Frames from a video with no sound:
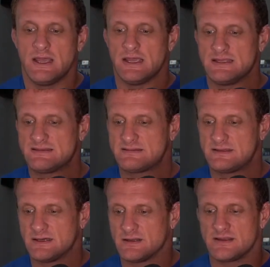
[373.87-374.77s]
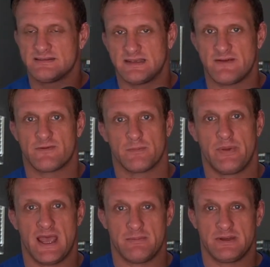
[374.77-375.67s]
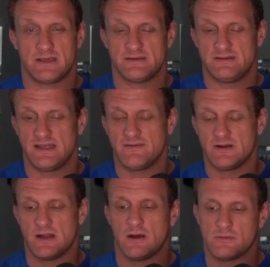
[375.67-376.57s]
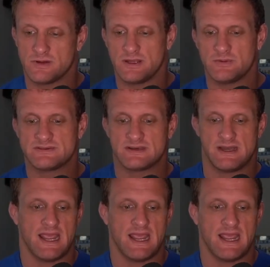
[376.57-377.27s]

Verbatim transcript: it's still the safer bet because you never know really what's going to